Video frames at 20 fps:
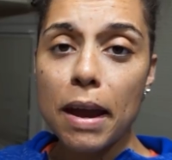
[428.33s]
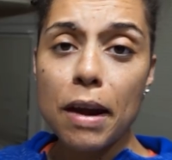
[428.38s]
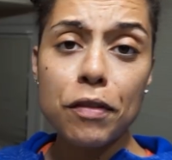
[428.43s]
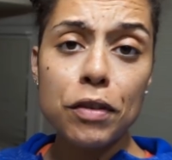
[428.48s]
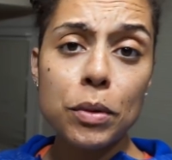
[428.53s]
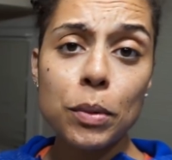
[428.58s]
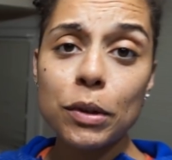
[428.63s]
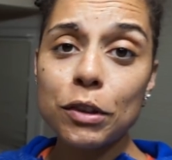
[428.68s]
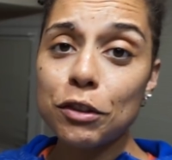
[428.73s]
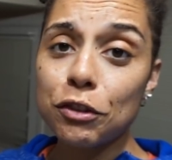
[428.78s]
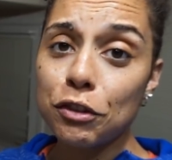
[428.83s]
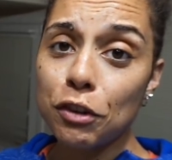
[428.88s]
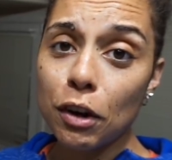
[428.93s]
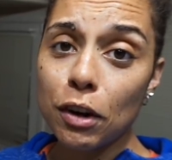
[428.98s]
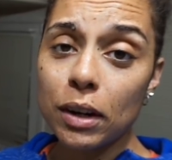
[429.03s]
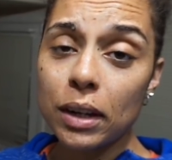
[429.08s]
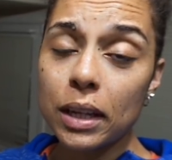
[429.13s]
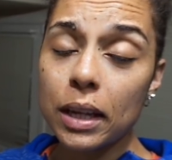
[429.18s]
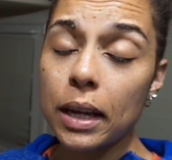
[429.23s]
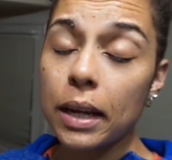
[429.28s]
Everyone's
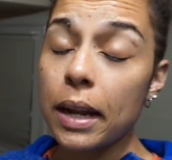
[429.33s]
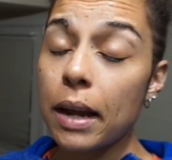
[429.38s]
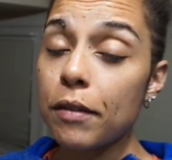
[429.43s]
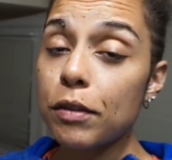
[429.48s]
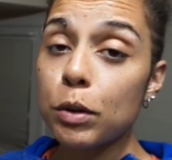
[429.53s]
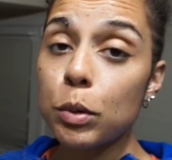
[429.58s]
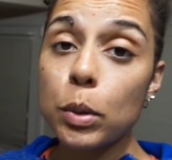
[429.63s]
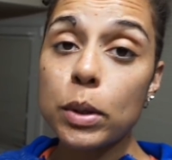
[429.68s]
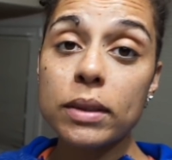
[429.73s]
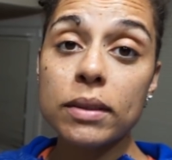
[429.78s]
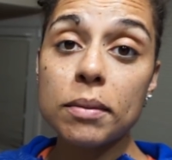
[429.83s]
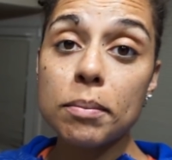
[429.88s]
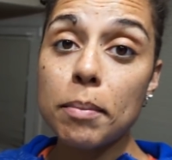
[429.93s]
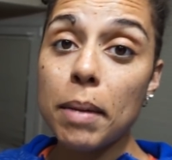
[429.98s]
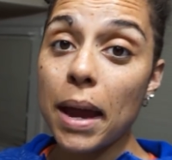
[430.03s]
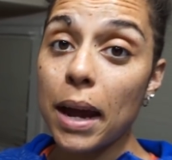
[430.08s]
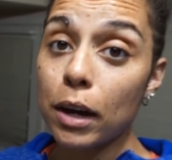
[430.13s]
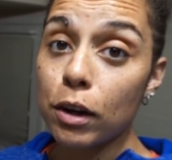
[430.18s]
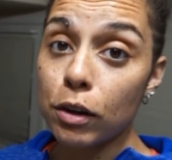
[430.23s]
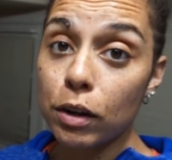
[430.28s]
journey and everyone's
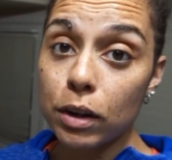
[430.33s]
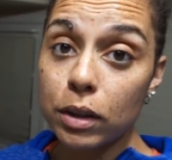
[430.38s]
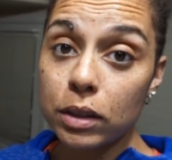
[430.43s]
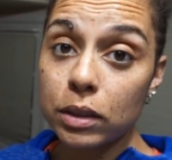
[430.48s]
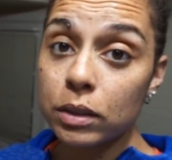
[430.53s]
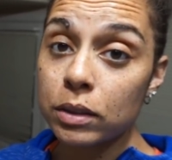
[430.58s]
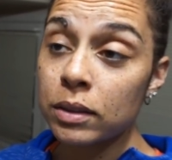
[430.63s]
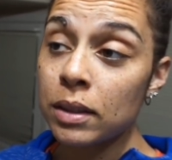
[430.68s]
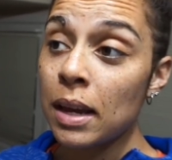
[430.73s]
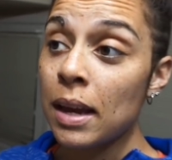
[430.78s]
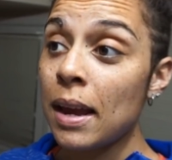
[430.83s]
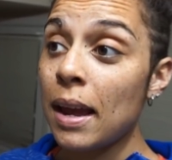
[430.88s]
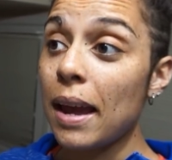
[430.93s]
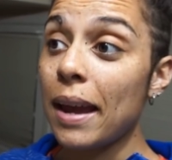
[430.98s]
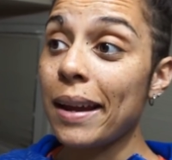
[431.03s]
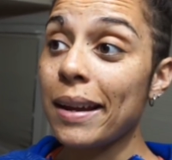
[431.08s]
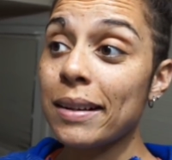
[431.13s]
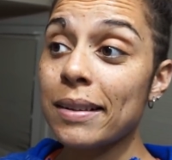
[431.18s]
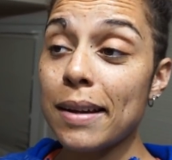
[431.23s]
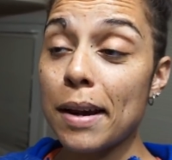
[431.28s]
macros
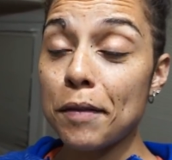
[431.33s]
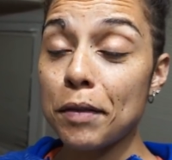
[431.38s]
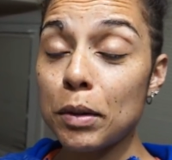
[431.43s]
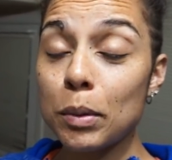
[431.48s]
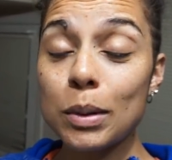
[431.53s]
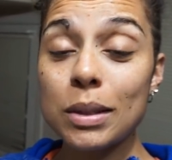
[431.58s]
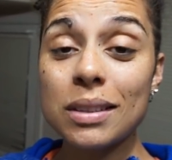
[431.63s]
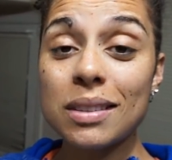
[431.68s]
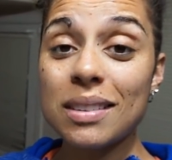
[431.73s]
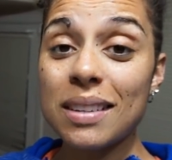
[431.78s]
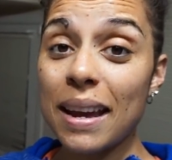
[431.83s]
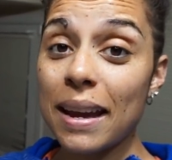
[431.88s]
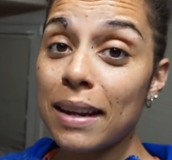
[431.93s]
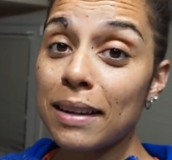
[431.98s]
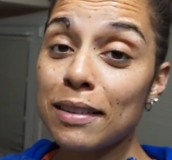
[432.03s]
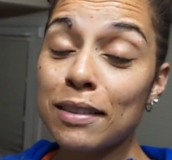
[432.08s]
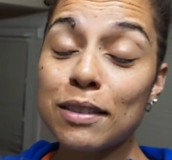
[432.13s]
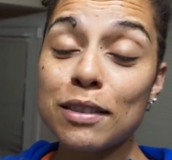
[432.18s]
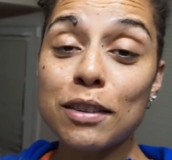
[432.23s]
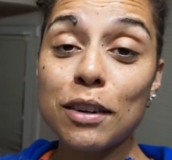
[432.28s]
and everyone's
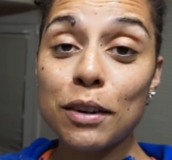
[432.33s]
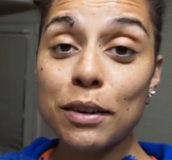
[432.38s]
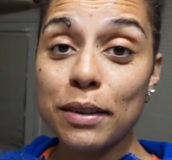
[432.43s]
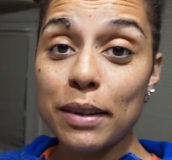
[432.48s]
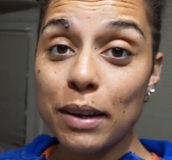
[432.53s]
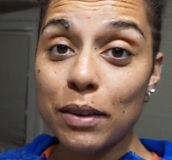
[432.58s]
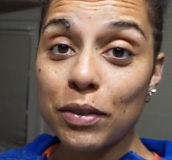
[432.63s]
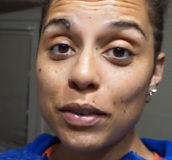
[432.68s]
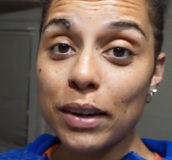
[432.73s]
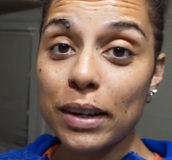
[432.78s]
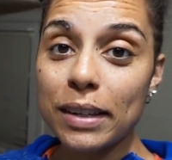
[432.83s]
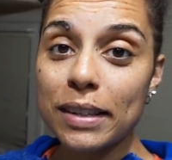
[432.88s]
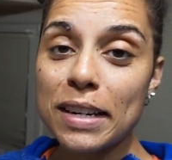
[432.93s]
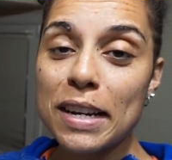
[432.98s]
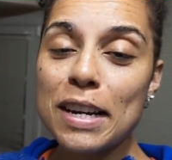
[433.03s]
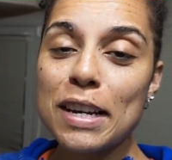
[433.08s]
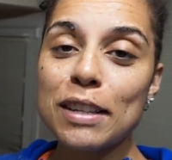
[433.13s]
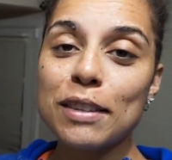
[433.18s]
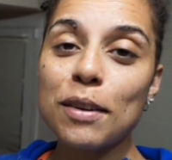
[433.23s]
tastes are different.